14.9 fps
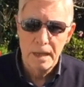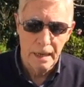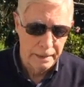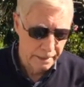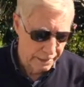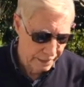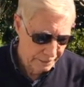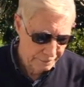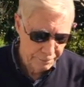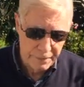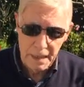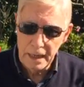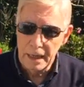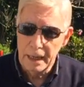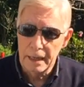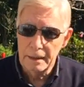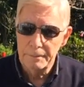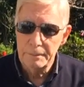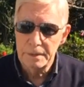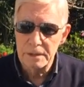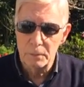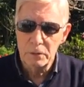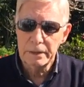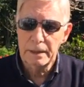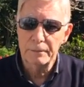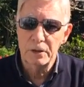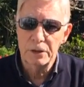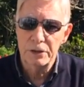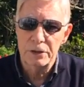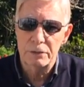Hi again. This morning
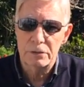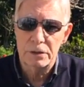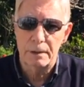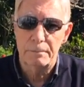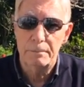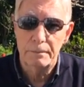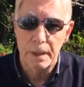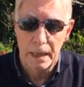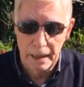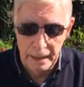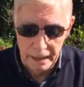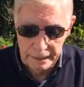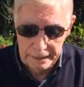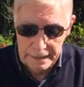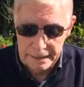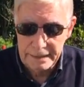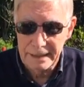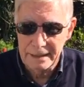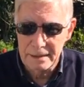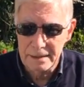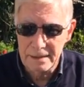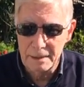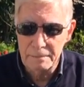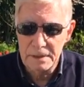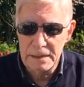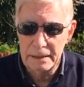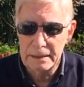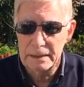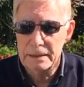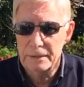I'm going to do some cutting, some
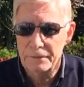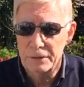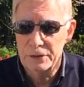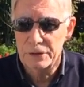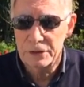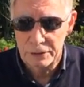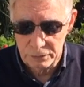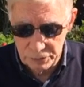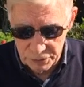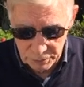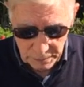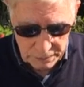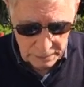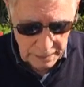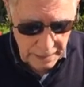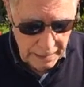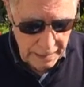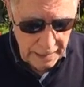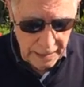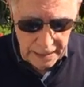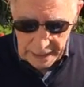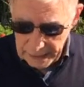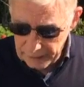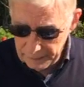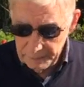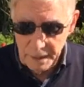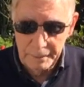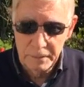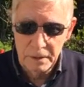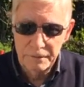slightly different to usual.
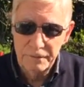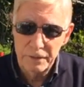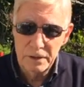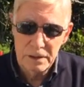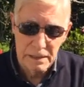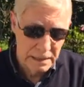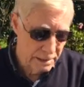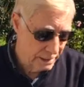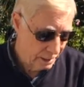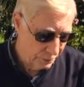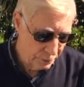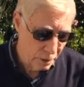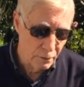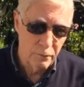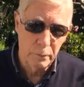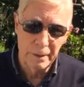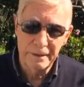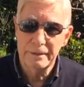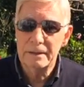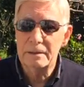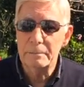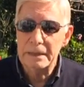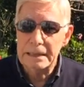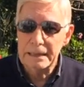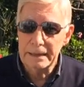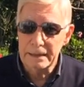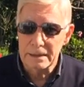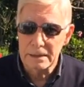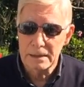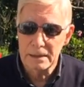I'm going to firstly start off with
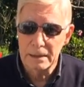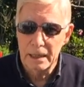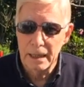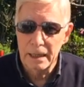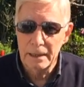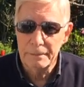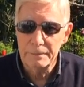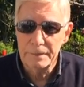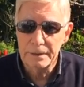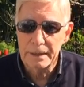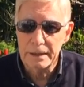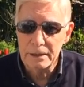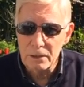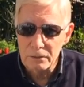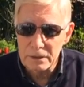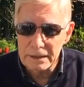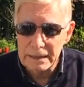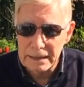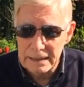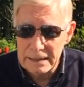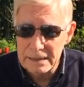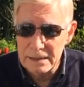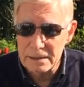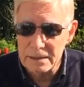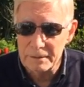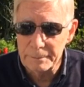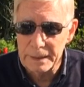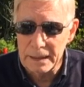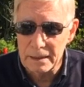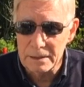camellias. They're not the easiest
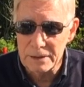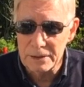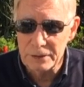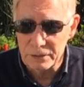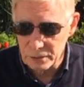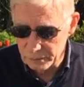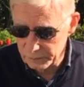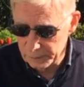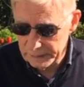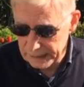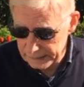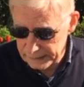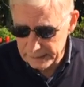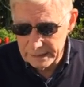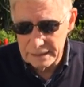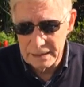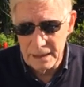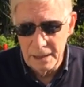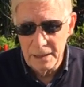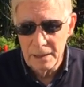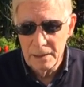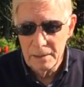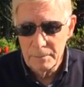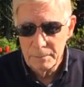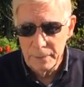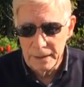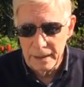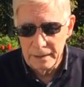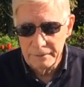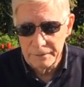of plants to grow from cuttings,
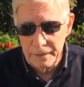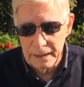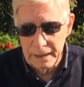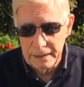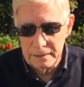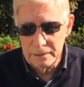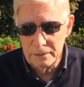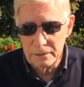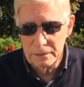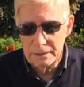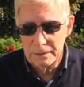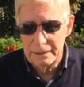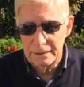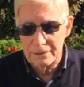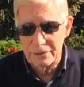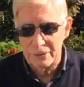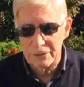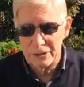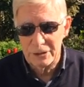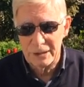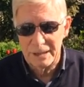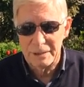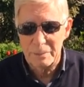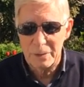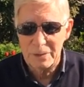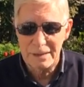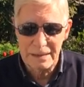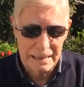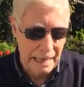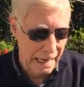but I've had a look at the instructions in the
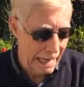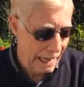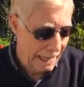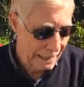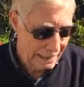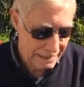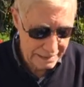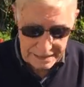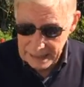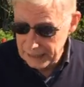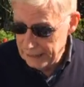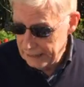books and